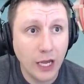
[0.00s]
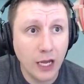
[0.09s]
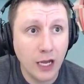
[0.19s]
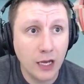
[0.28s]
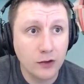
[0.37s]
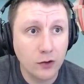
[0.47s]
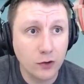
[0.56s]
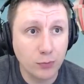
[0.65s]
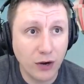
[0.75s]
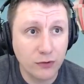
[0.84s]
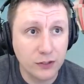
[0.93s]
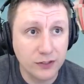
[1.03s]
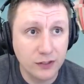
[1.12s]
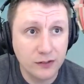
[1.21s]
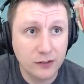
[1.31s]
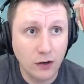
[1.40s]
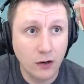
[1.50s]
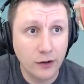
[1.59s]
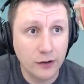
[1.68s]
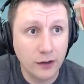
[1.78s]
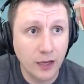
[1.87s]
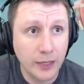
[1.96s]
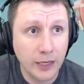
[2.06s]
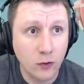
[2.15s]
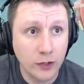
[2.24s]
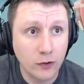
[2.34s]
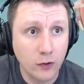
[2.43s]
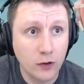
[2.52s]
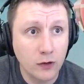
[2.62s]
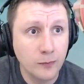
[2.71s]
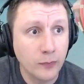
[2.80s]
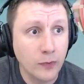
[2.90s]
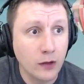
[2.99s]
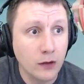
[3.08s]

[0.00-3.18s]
and go to preferences on LightPayCoin Core.